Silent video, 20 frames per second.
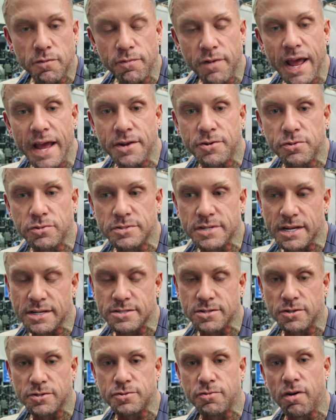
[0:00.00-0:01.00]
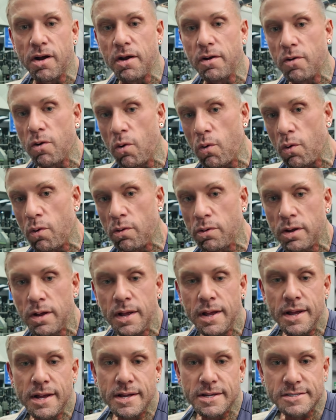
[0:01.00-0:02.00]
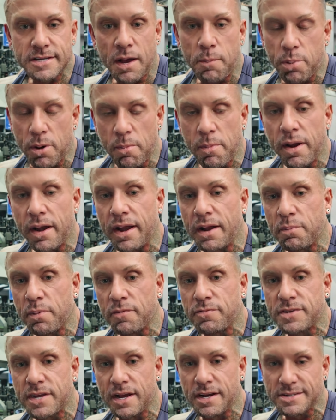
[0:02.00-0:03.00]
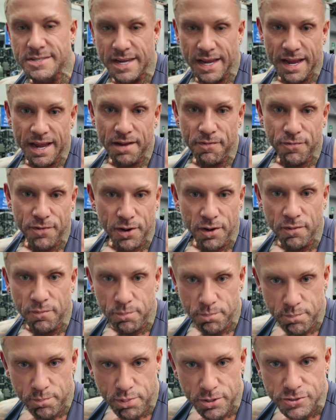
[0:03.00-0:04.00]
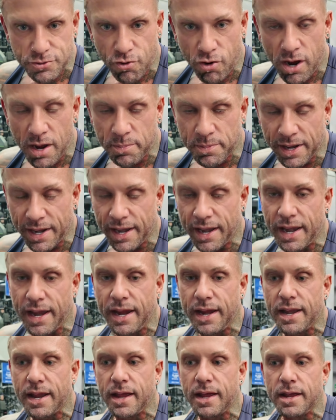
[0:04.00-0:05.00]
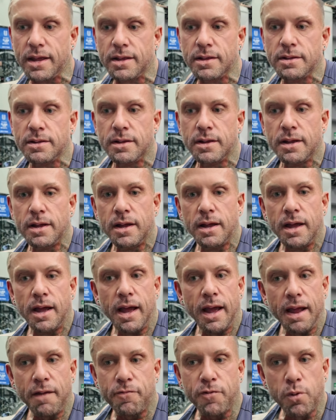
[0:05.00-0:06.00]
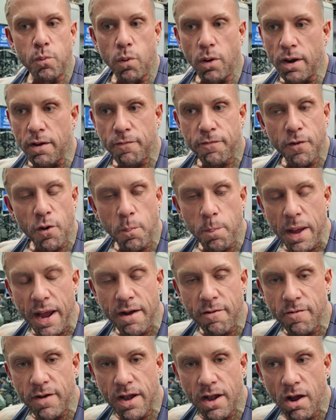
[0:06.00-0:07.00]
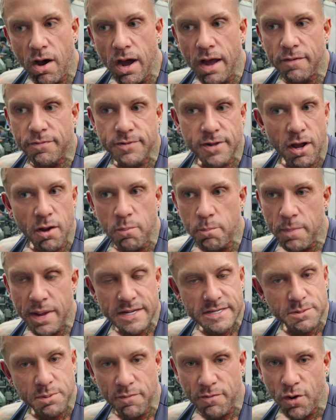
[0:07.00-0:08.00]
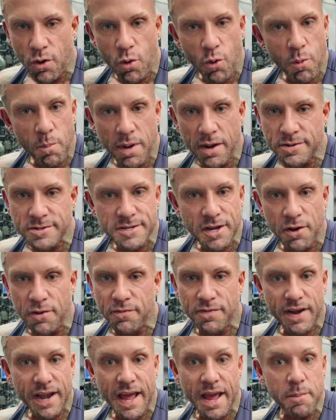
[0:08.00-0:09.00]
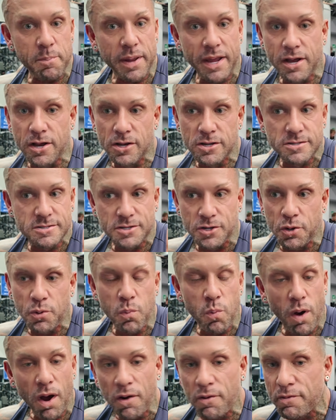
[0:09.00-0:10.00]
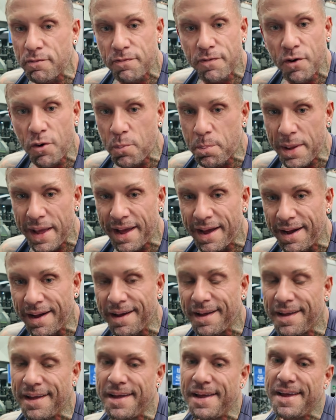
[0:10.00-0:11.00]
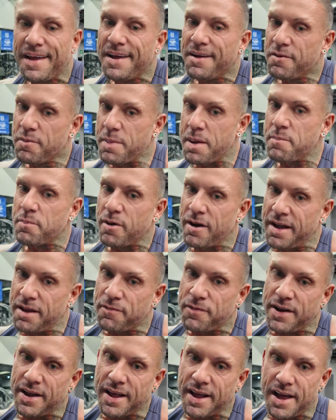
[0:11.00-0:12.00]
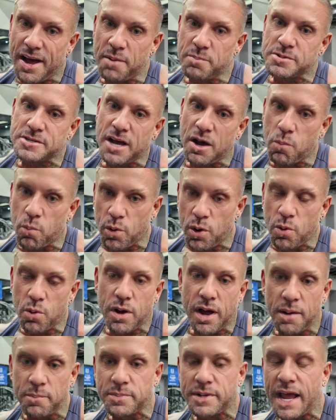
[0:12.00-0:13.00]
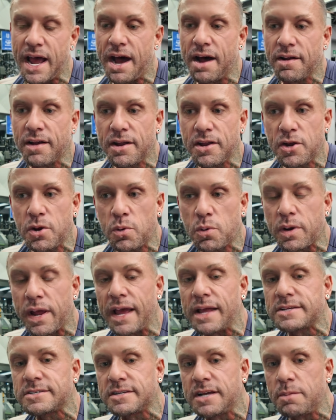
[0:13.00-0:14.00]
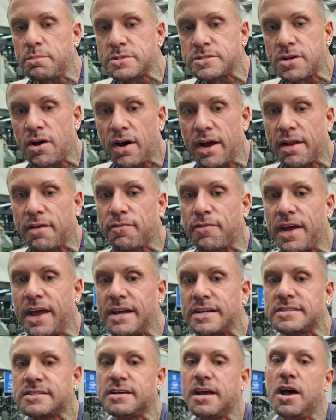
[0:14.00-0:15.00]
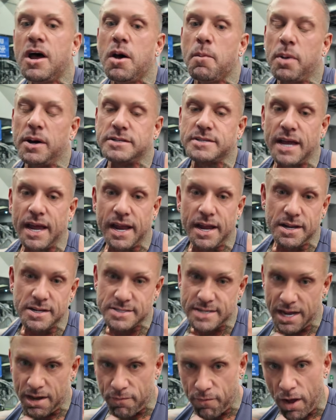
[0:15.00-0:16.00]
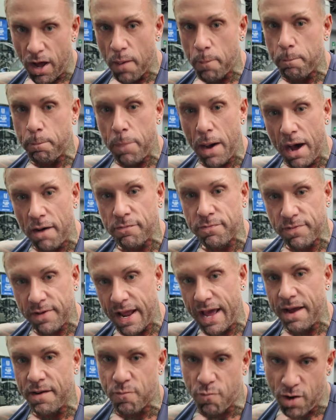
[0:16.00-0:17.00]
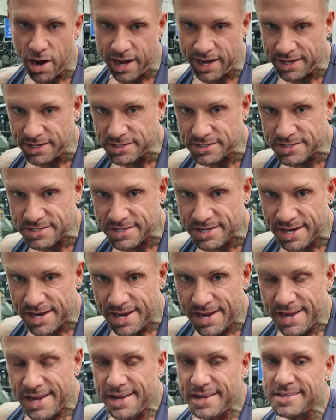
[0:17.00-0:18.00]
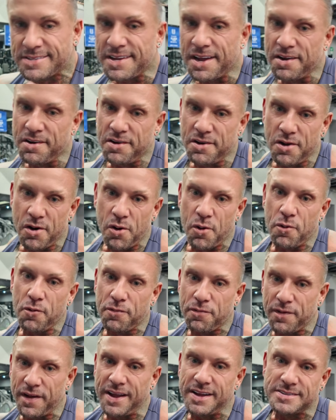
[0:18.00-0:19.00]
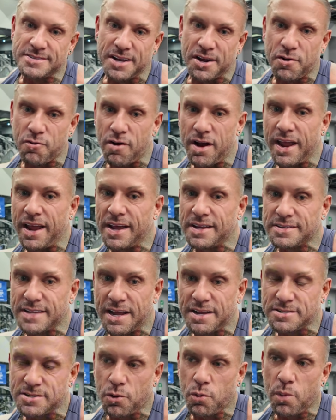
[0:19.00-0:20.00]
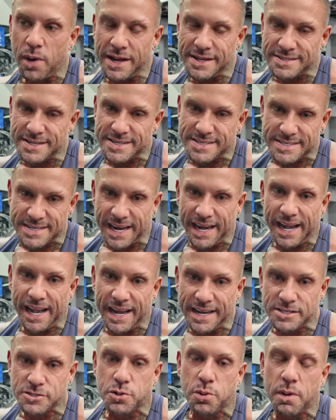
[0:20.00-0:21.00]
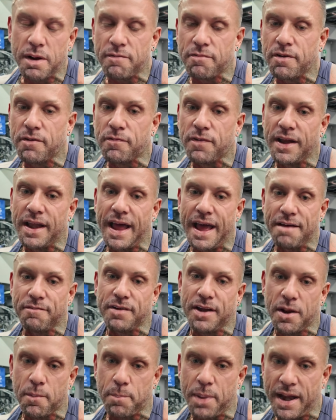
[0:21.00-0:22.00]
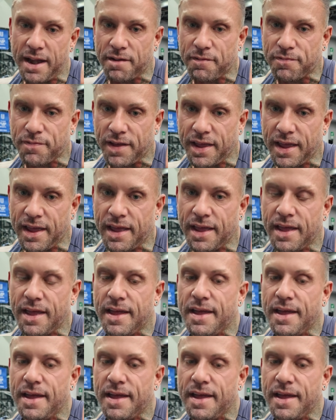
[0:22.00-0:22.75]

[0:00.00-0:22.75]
of natural testosterone, or supplemented with TRT if you prescribed it and need it. If you want to feel better in life, don't mess with your hormones over that, because you won't feel better. Remember, anything that comes up will come down, and you'll get some side effects by taking yourself above that range. So not all things are great, as there's always a ceiling to everything having a benefit.